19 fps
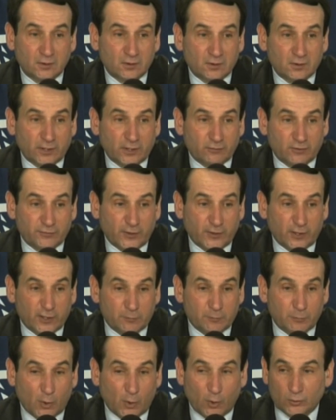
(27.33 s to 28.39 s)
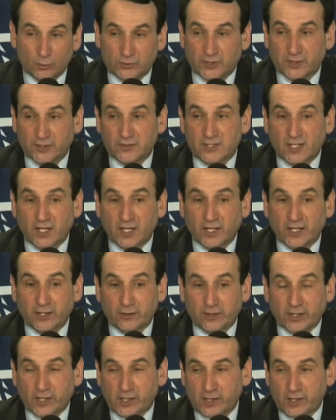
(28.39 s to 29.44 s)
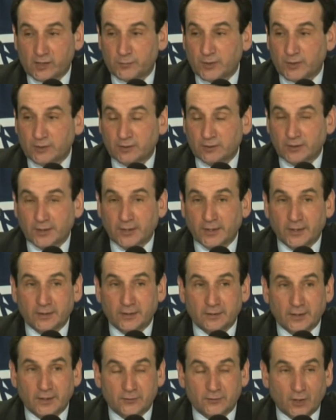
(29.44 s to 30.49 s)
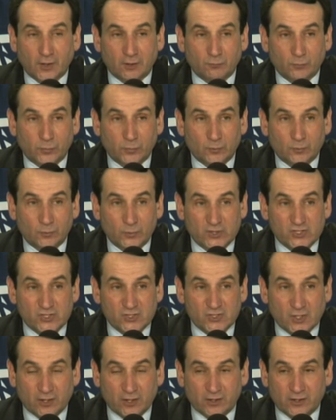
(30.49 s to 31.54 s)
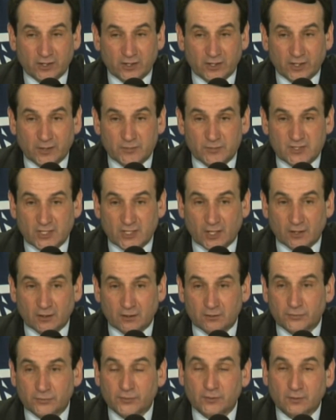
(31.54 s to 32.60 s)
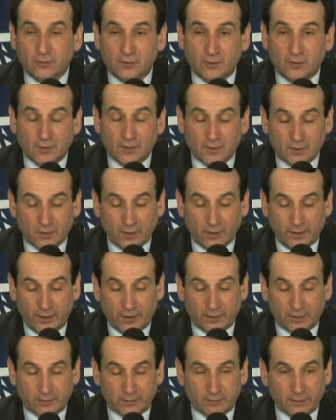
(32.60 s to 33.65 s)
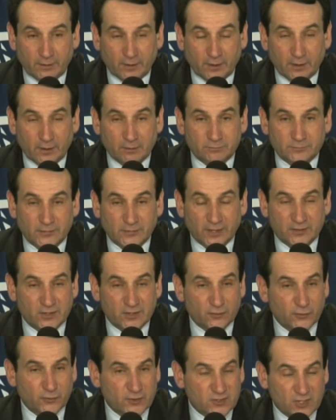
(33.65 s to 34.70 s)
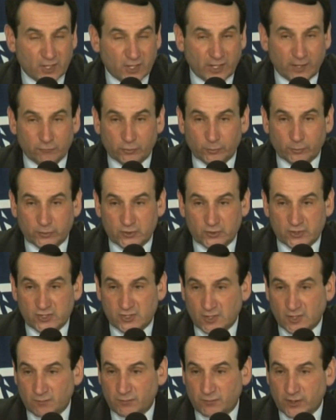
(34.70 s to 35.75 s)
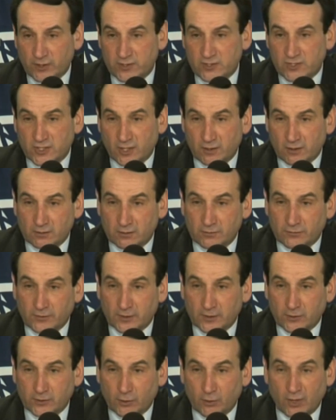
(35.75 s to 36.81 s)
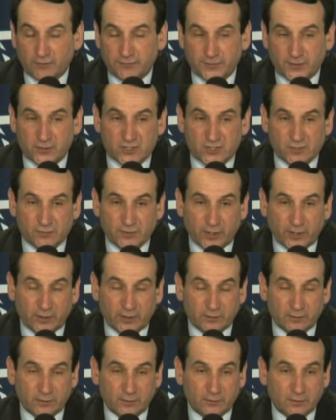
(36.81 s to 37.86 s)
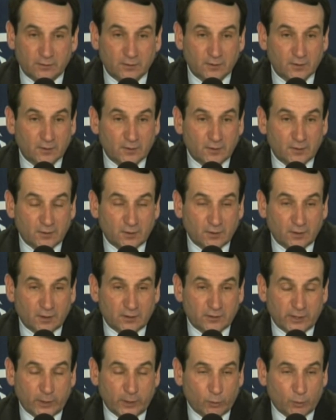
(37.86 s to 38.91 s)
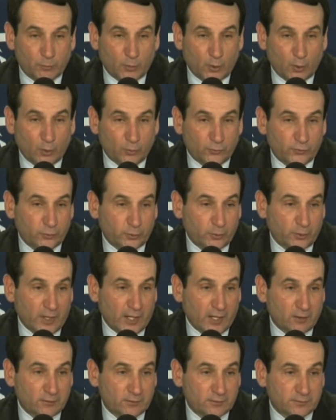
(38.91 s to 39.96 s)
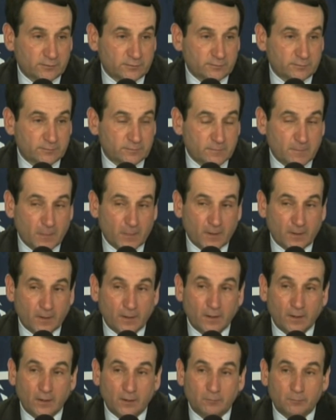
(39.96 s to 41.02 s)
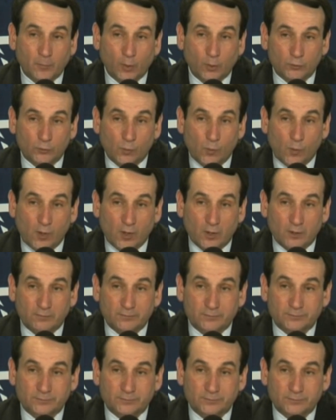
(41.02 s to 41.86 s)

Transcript: They were very bold the entire game and I thought we started the game tentative. And uh, at different times, we just seemed very tentative on the offensive end. And uh, they were bold throughout, and uh, bold won.